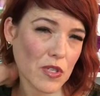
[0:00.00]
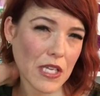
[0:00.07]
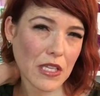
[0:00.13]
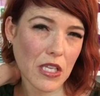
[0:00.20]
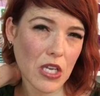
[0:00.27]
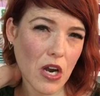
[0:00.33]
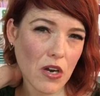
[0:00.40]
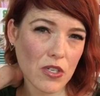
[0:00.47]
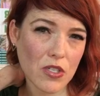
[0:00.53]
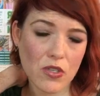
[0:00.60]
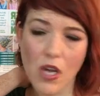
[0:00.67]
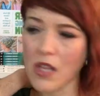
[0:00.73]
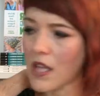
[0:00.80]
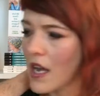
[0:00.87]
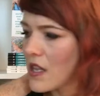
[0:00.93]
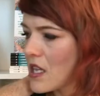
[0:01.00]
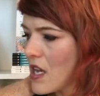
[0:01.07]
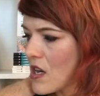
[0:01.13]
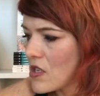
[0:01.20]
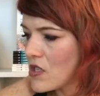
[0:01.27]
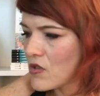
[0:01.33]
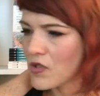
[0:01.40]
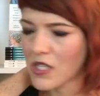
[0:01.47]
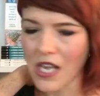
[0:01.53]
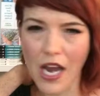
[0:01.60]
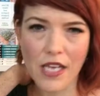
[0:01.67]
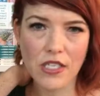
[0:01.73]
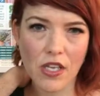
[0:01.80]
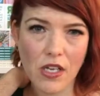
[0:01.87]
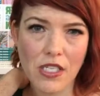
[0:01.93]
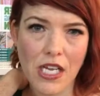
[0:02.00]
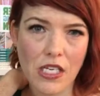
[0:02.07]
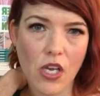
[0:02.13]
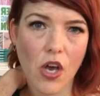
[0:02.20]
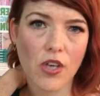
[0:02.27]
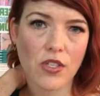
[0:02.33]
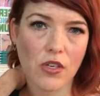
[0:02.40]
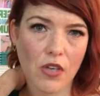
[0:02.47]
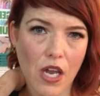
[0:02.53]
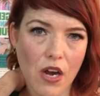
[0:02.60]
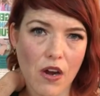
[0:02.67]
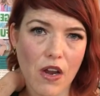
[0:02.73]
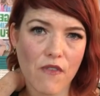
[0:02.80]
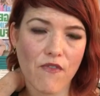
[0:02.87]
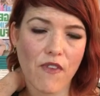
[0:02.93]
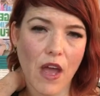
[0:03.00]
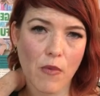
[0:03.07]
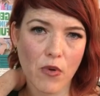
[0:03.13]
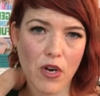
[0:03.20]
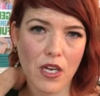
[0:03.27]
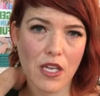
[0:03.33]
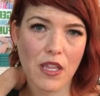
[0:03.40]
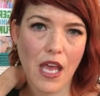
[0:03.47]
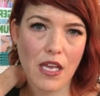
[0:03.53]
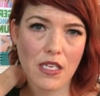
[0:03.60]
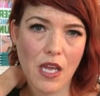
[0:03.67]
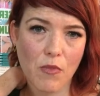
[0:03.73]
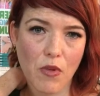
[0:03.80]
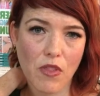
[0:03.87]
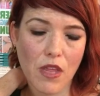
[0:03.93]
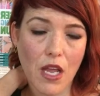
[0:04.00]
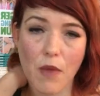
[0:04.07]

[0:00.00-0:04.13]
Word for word: Like the yarn, a lot of the yarn stores that I saw tend to also carry fabric and that type of thing.